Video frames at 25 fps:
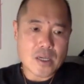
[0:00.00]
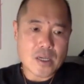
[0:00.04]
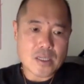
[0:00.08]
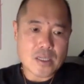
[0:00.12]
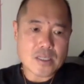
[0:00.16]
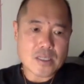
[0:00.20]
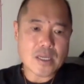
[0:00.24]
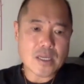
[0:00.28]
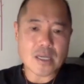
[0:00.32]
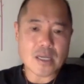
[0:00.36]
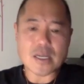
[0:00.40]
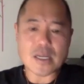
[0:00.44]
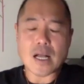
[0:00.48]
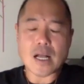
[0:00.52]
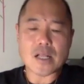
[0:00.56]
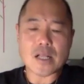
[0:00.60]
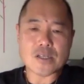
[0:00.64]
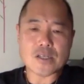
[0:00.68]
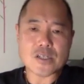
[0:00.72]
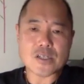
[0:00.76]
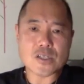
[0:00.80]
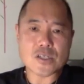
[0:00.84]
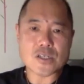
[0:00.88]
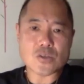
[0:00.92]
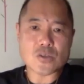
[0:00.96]

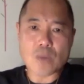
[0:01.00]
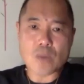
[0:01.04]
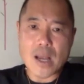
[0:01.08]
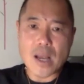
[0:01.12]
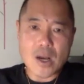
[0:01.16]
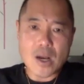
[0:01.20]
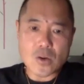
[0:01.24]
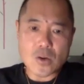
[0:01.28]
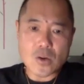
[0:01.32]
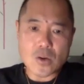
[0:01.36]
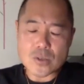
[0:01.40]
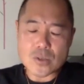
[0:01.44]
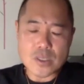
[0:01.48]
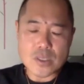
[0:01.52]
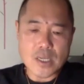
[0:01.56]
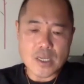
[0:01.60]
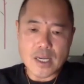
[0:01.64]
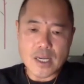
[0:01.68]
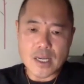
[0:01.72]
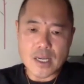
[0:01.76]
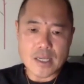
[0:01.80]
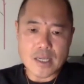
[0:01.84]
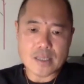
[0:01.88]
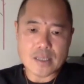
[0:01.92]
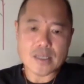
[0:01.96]
technologies around
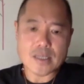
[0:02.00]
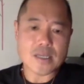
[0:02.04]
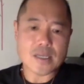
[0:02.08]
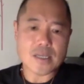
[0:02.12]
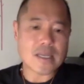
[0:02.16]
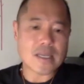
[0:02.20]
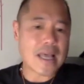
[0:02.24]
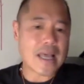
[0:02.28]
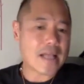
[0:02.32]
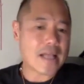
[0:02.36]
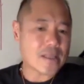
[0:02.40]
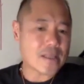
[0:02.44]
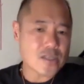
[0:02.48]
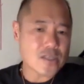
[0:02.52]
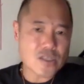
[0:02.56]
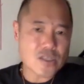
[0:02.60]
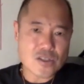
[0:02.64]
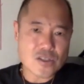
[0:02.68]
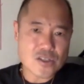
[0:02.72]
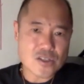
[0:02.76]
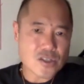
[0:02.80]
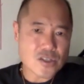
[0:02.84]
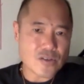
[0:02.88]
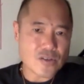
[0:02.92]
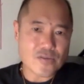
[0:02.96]

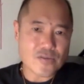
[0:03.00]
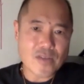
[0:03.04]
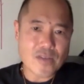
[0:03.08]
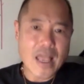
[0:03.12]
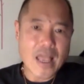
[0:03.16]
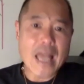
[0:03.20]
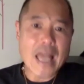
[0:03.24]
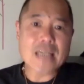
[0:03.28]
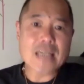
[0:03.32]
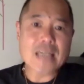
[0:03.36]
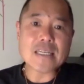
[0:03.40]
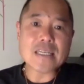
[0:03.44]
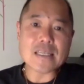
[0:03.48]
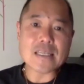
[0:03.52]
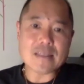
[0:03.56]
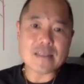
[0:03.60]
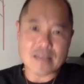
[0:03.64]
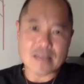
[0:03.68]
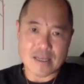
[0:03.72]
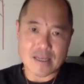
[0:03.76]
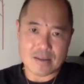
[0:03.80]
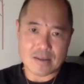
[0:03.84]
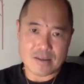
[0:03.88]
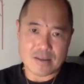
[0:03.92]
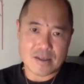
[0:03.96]
analysis of
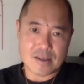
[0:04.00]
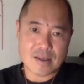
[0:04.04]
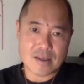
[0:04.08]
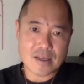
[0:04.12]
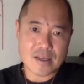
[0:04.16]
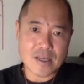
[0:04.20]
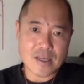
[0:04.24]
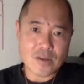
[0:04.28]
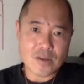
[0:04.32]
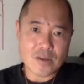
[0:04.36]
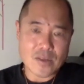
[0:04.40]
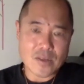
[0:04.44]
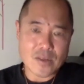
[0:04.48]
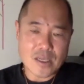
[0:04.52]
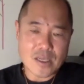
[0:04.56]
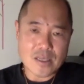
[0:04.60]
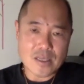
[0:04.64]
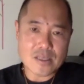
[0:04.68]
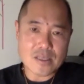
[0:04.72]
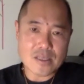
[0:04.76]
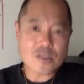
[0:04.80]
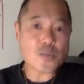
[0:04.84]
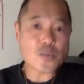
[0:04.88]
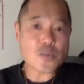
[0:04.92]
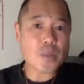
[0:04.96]
anything, the
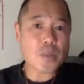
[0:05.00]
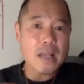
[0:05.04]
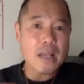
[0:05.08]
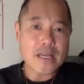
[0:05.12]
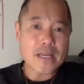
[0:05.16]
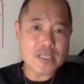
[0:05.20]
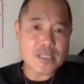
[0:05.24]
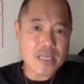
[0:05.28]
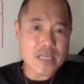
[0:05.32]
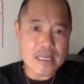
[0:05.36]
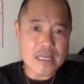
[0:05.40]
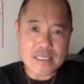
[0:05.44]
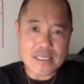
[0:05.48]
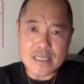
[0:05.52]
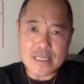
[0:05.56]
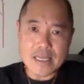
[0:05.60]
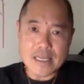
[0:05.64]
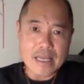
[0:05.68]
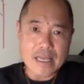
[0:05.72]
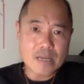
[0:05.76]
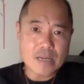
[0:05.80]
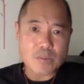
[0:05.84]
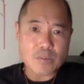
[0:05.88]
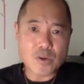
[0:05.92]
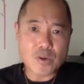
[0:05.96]
supply chains, the
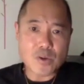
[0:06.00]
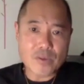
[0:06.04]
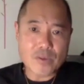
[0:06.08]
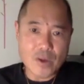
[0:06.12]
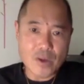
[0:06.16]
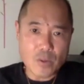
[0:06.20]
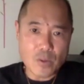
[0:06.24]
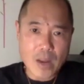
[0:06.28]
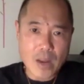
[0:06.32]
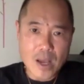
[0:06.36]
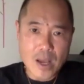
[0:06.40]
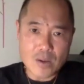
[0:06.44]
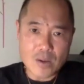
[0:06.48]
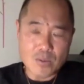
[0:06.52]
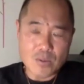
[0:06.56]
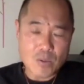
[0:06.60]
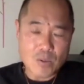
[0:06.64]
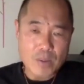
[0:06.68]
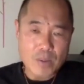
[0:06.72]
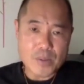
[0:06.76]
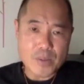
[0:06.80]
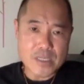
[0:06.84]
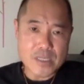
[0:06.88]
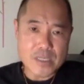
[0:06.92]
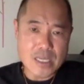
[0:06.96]
data moving around
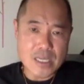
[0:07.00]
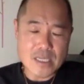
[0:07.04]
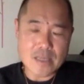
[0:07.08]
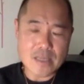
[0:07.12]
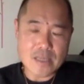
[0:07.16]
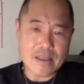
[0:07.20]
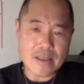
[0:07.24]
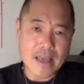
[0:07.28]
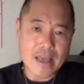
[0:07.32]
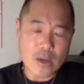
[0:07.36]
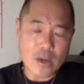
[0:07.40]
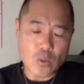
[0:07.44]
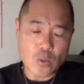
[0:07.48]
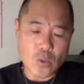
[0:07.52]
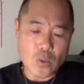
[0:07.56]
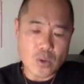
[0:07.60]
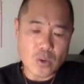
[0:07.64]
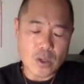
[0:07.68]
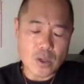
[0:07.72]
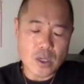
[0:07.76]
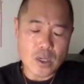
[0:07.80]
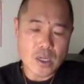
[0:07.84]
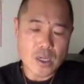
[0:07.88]
representing that, or